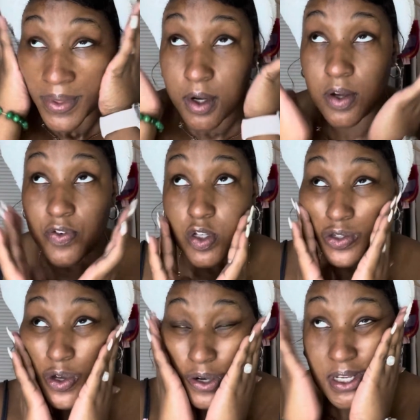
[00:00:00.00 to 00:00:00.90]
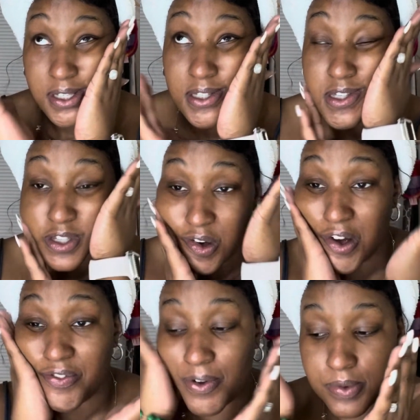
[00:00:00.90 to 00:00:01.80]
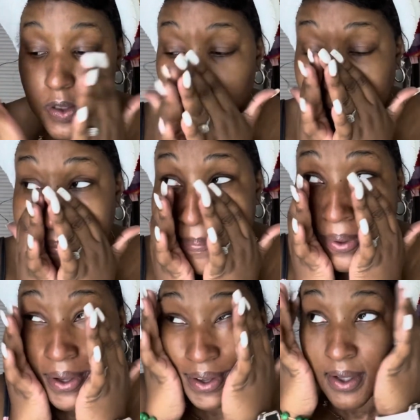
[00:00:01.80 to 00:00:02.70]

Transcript: Oh, it feels so nice and soft. I'm so happy.